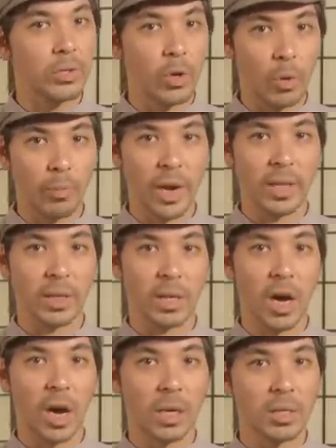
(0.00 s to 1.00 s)
Don't break the
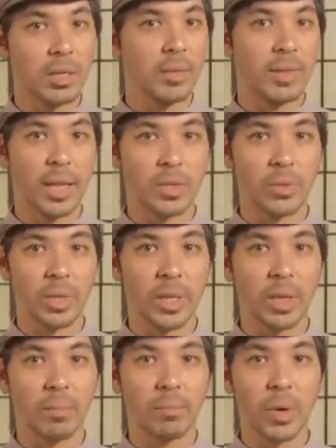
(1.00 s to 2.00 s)
gall. That's
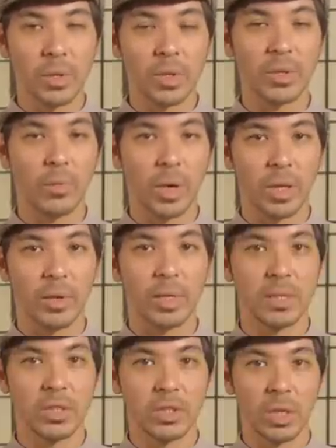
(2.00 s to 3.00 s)
really most of what there
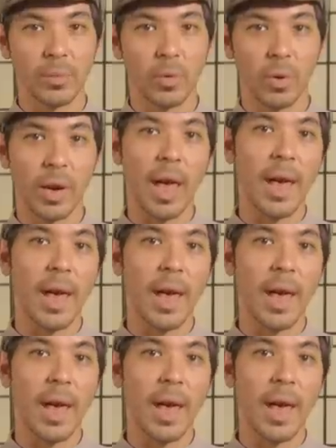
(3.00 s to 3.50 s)
is to sheng pu'er.